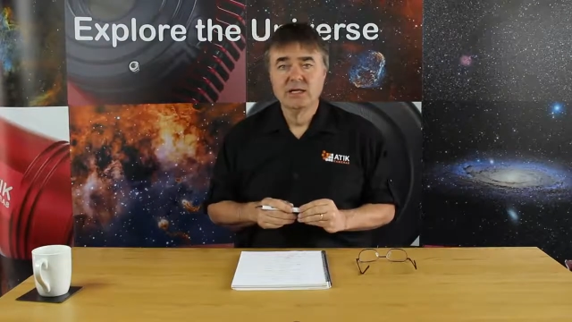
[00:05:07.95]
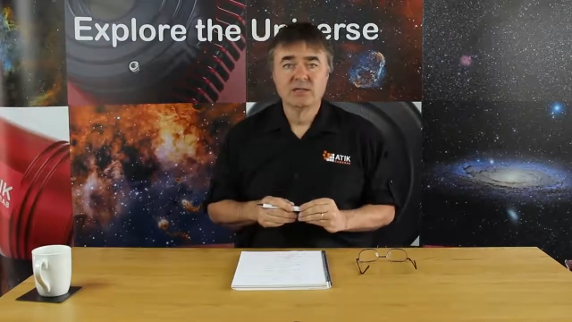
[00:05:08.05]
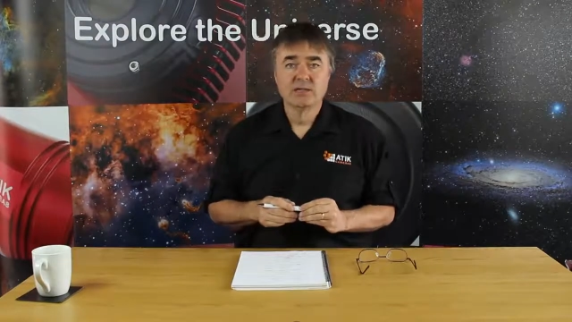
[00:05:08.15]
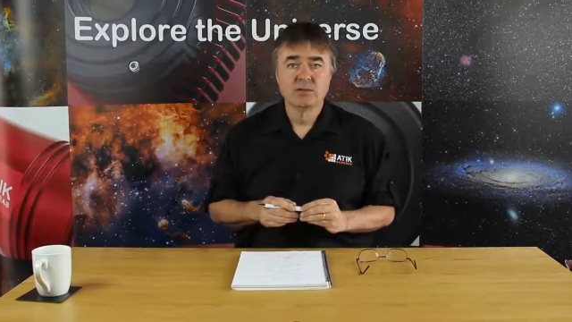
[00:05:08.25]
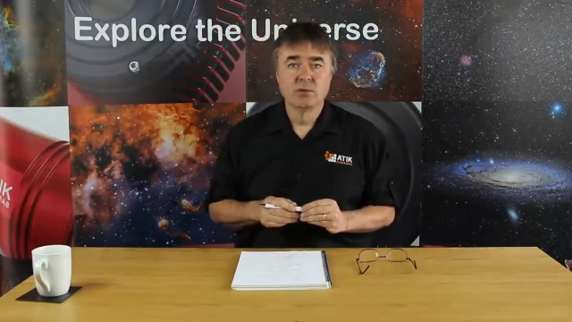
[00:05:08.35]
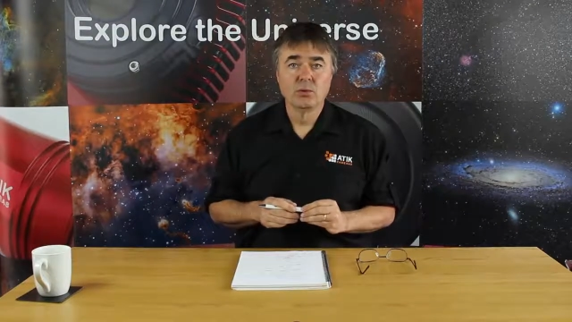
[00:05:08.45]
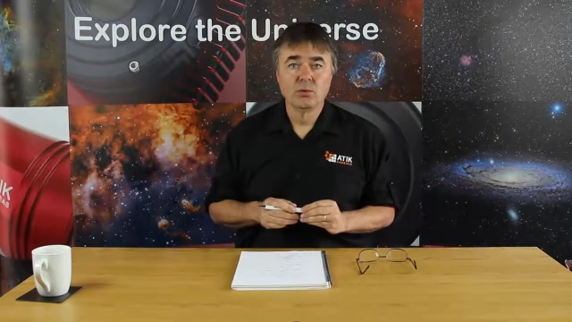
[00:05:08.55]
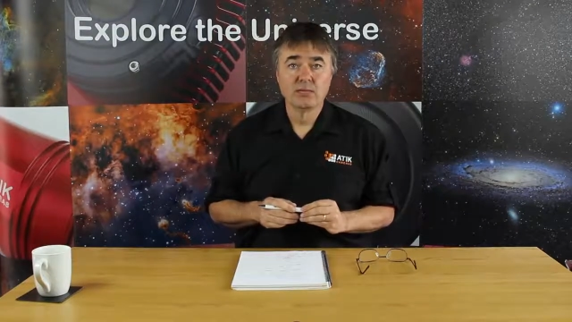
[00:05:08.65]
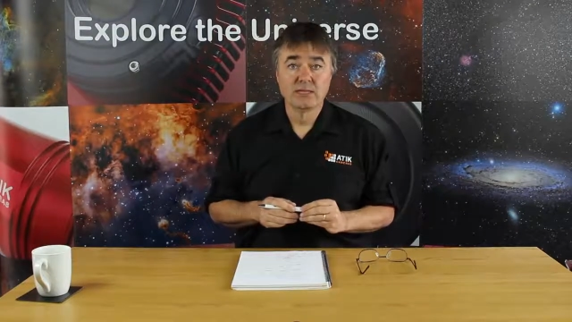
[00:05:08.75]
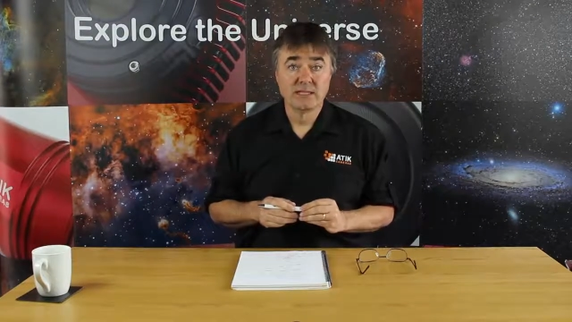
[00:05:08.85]
So
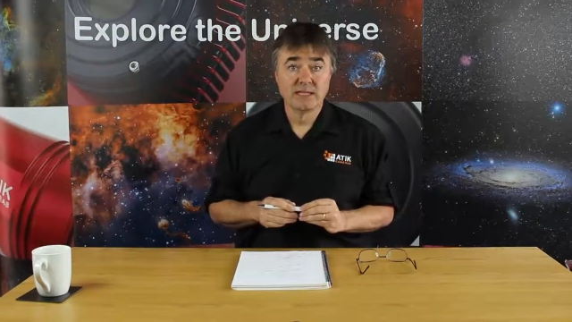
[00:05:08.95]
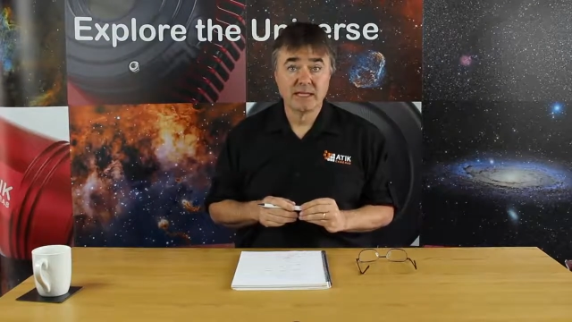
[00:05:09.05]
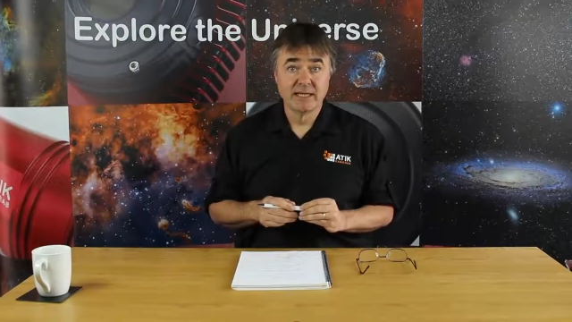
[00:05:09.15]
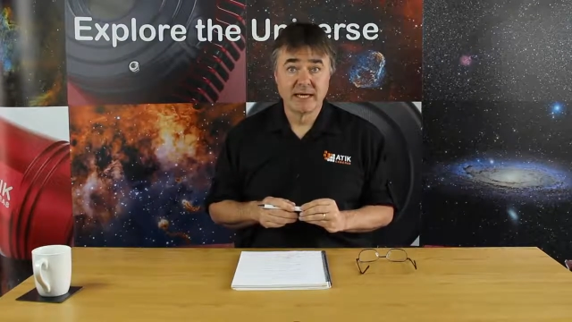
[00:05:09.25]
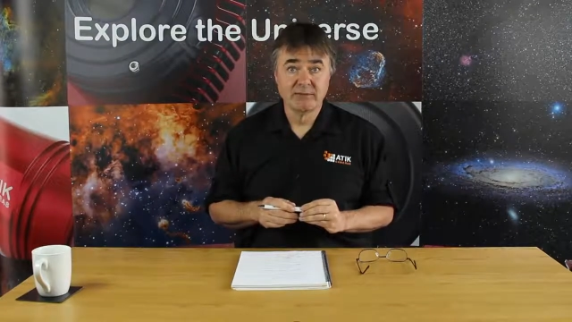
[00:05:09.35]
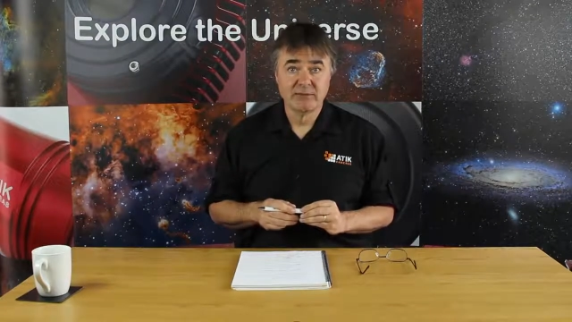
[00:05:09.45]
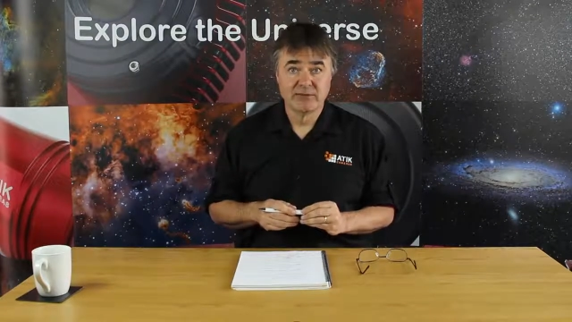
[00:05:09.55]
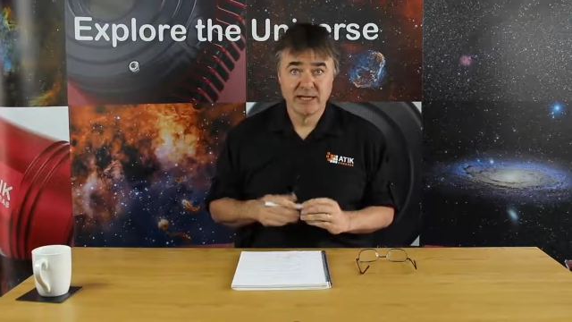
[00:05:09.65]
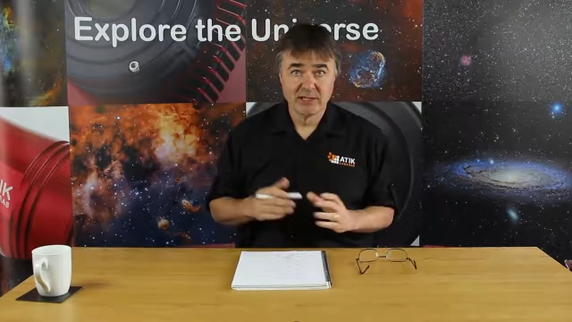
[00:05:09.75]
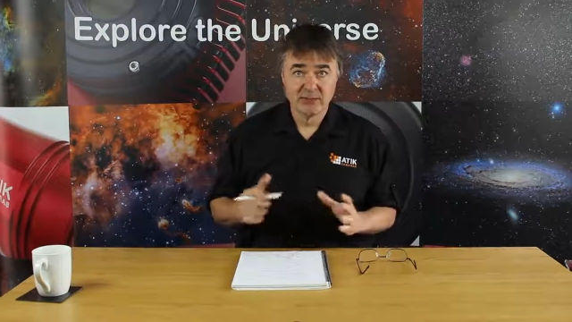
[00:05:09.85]
all CCD cameras
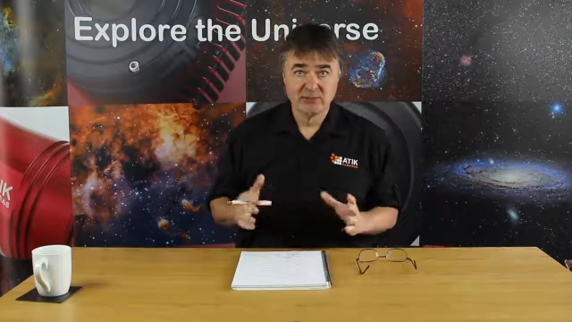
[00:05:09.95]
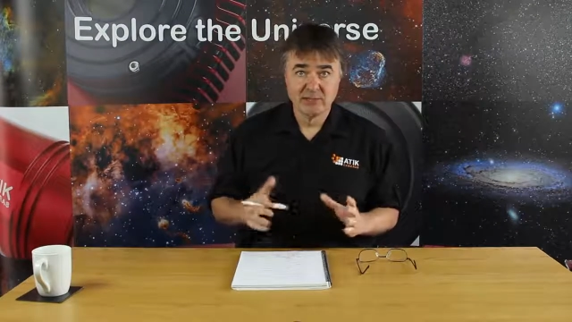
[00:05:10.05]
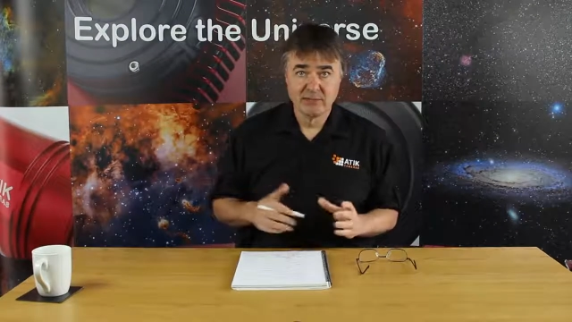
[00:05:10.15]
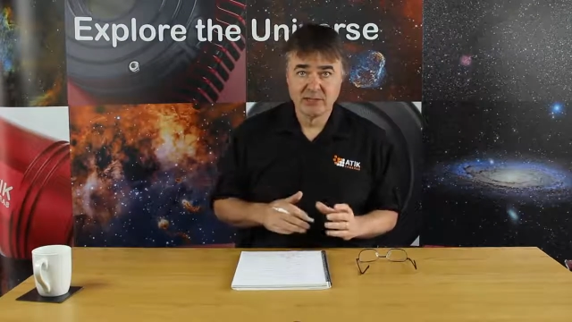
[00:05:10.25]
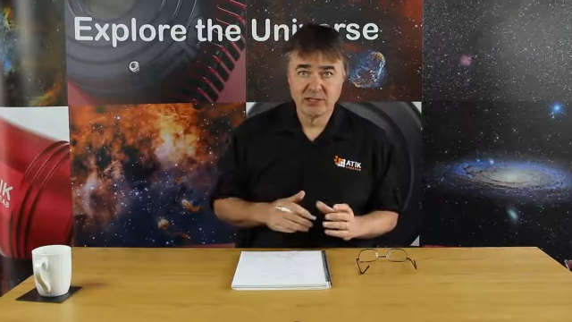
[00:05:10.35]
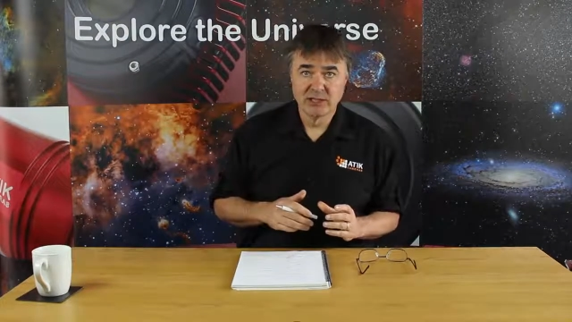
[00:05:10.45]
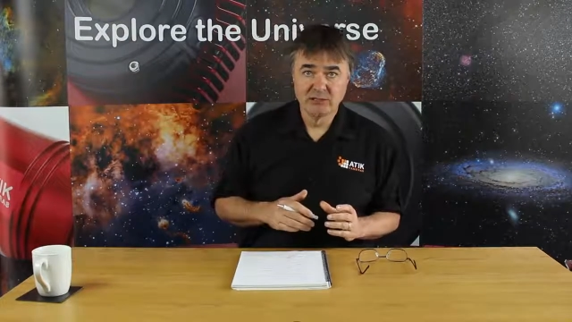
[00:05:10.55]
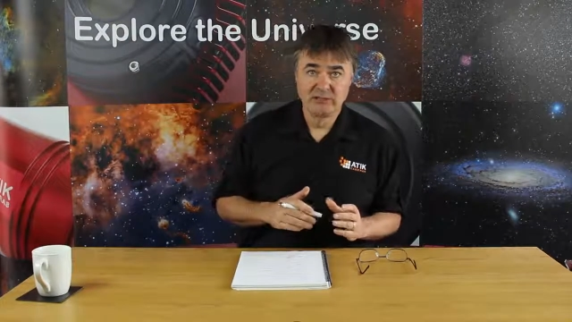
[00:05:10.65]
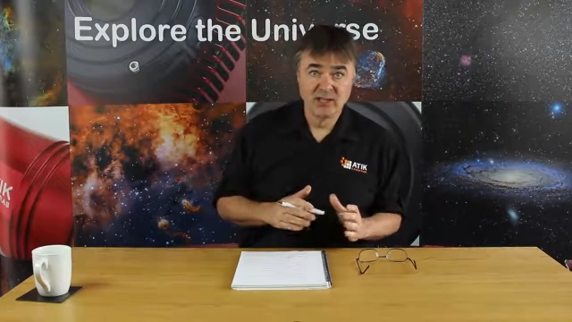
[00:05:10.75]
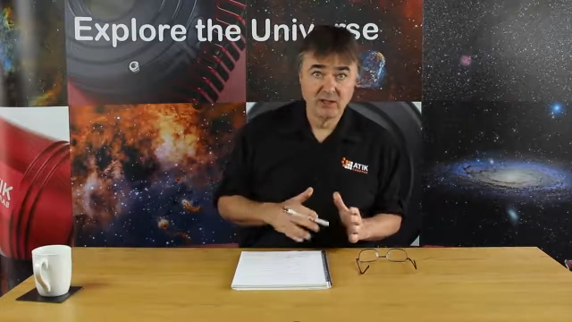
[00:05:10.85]
for astro
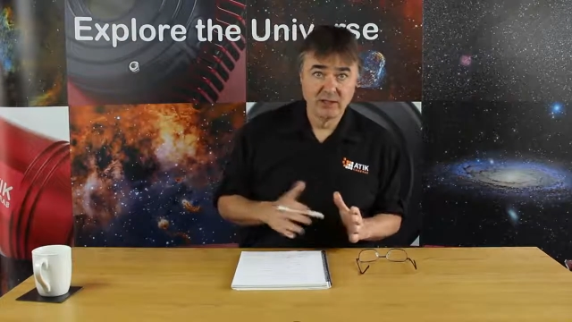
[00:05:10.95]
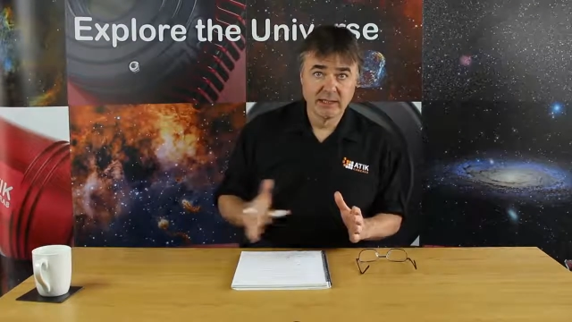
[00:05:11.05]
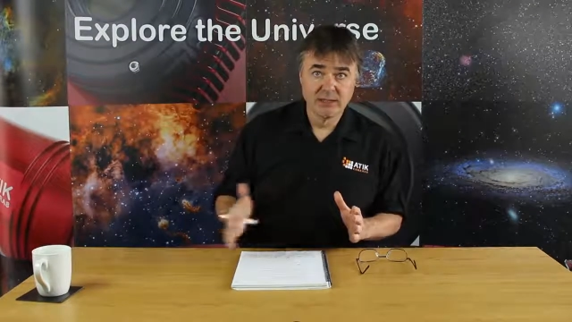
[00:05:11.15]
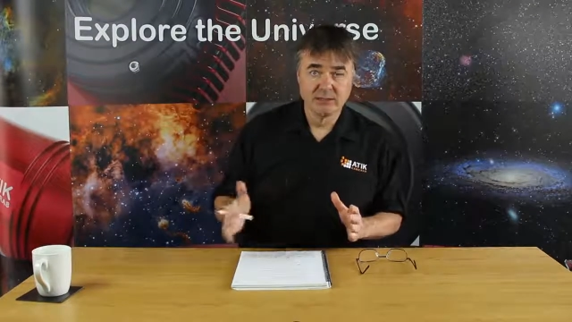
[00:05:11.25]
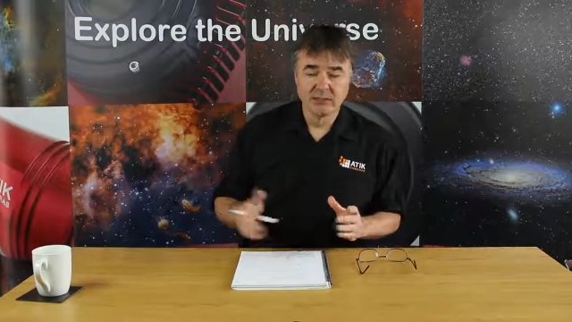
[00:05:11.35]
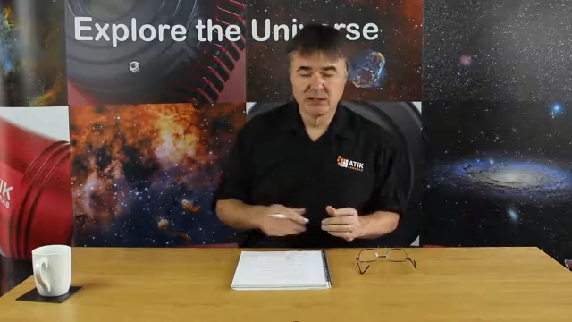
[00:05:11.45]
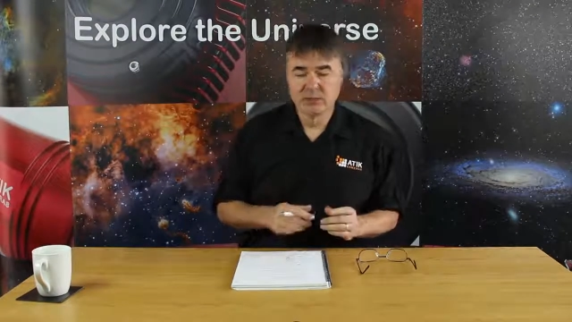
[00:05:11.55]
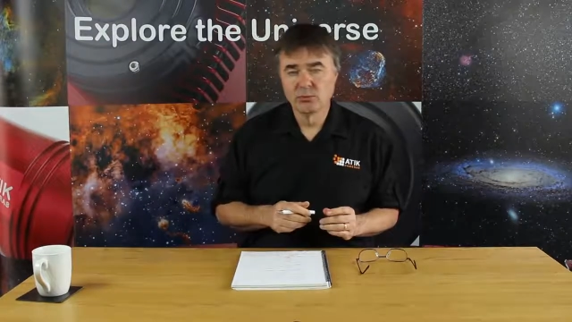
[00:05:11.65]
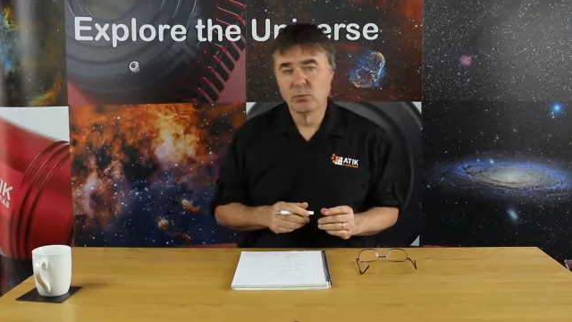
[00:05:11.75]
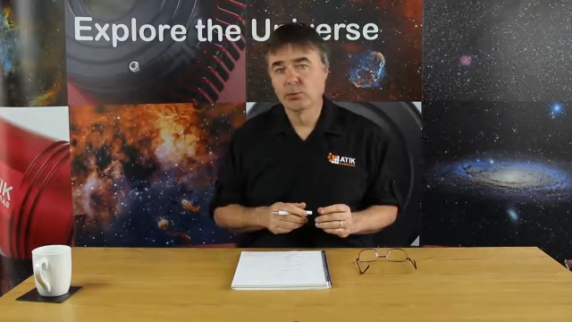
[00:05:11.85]
imaging for long
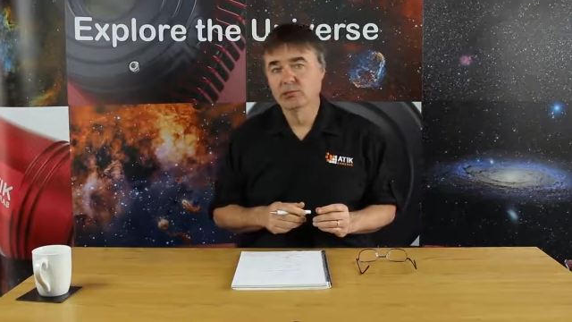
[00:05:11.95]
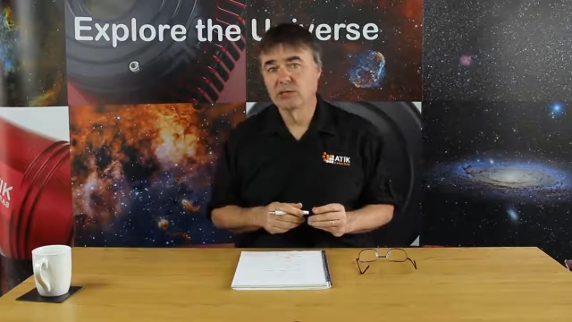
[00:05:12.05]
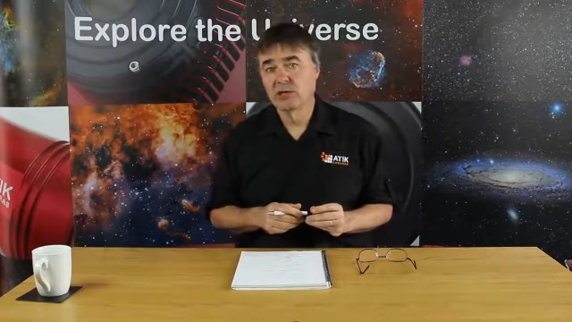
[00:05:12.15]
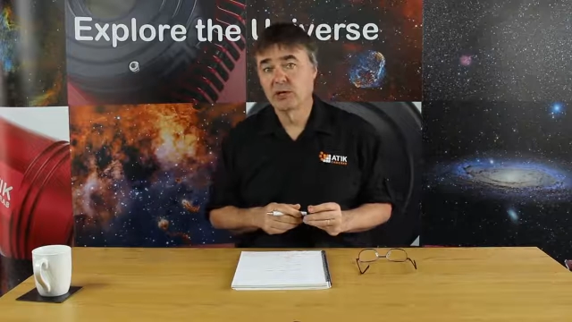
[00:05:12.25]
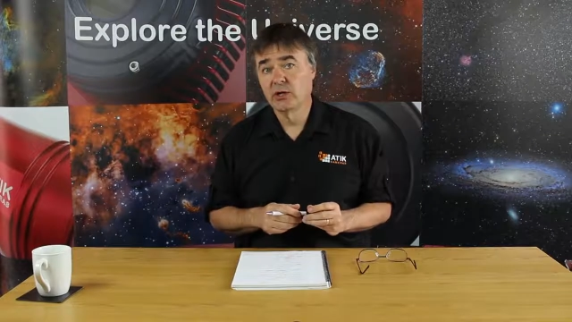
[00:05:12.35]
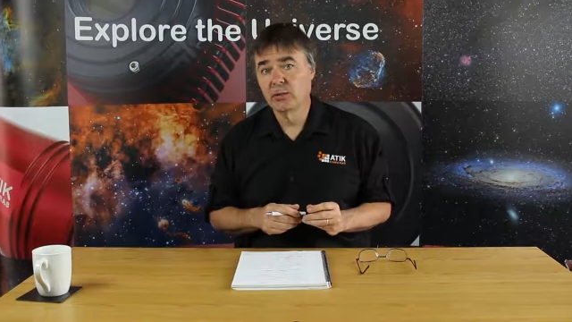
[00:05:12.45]
exposures will require